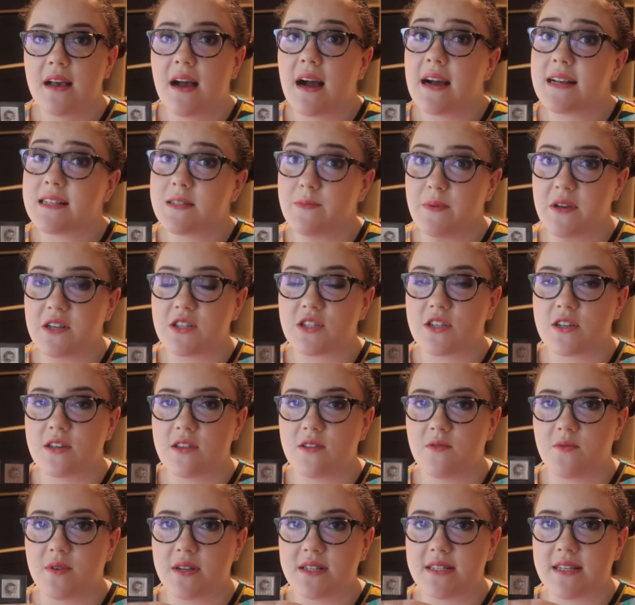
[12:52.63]
especially
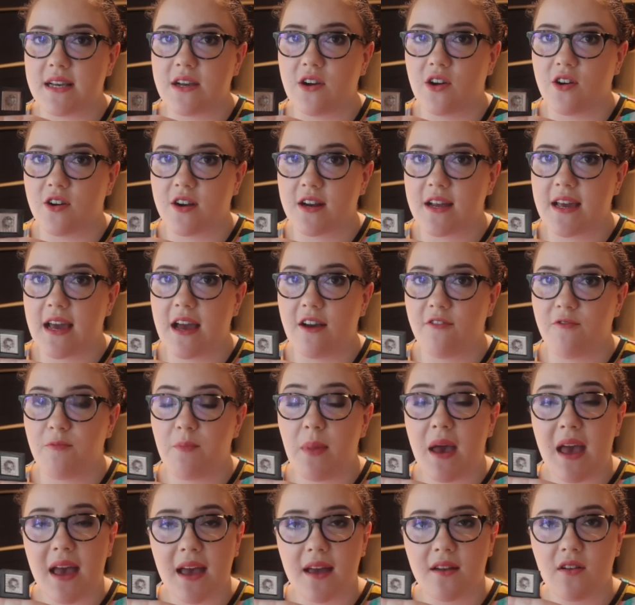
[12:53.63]
the ones I already have
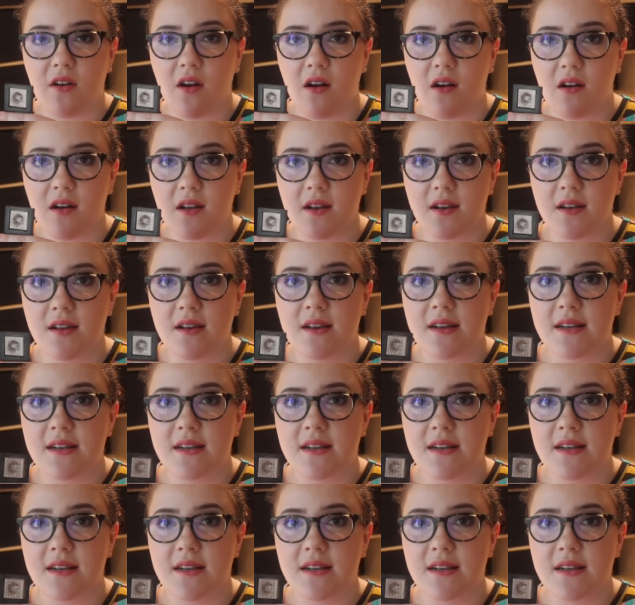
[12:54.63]
pan on.